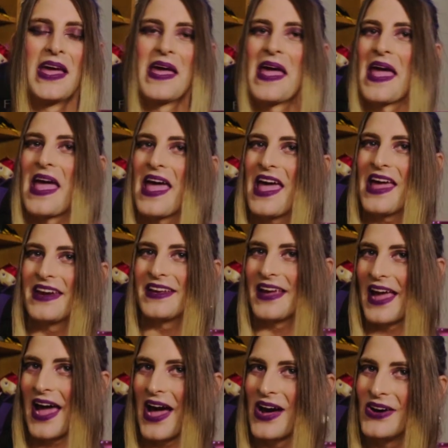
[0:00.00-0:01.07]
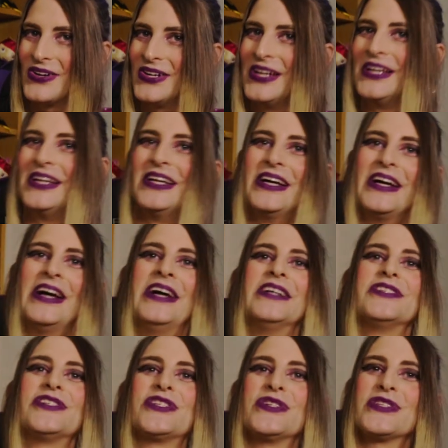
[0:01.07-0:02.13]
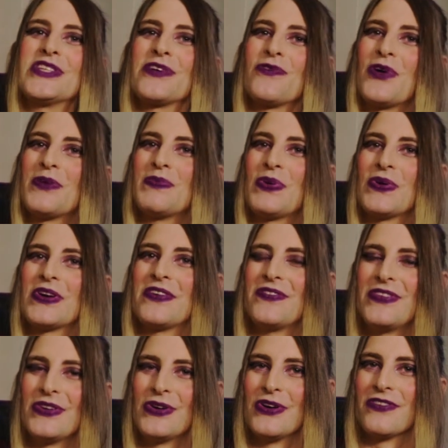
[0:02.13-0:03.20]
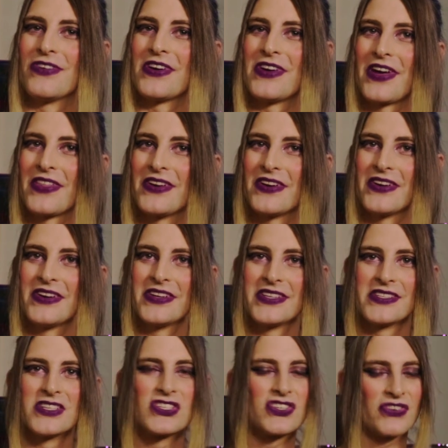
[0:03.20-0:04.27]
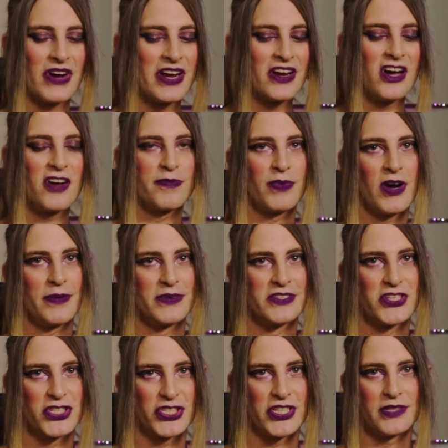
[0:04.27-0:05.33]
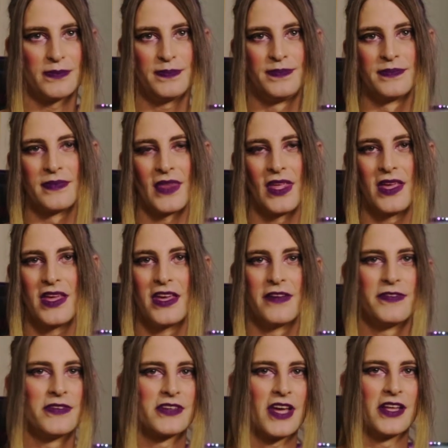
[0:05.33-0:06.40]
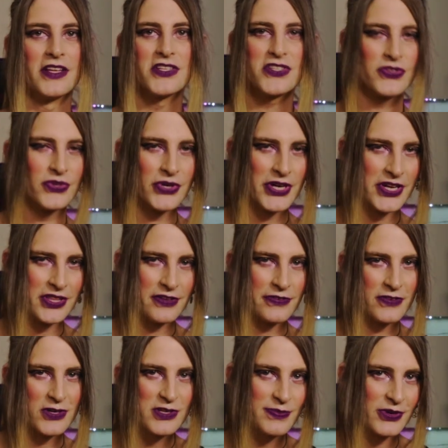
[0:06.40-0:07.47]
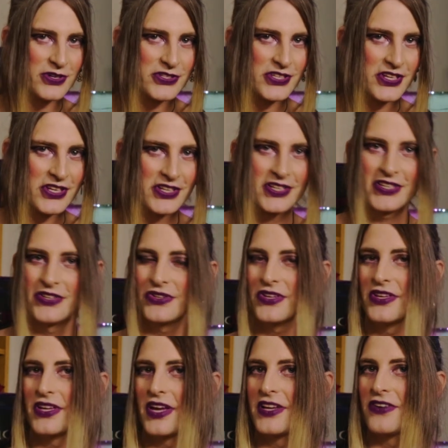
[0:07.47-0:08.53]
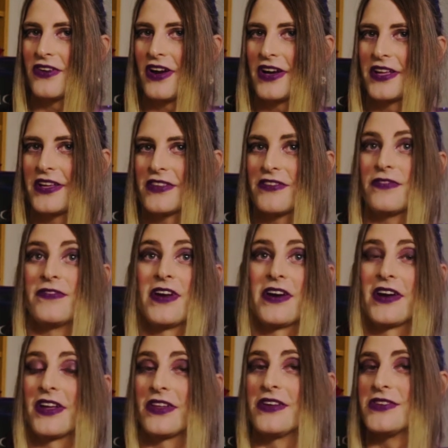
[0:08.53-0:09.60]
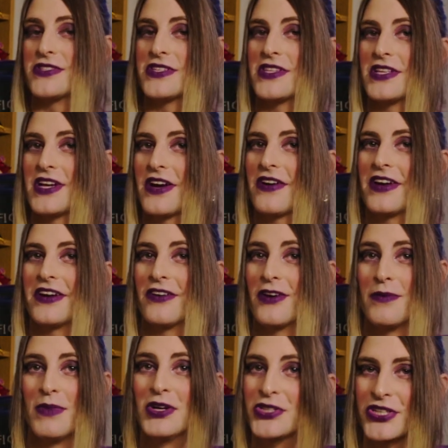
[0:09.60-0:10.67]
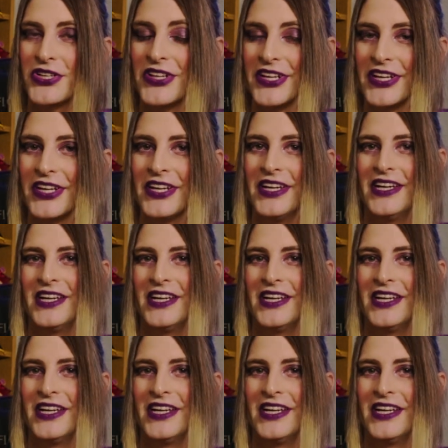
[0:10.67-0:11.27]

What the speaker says: Anyhow, choosing one point of view over another is a trade-off proposition. If you tell a story in the first person, you can get your audience very close to the narrator emotionally,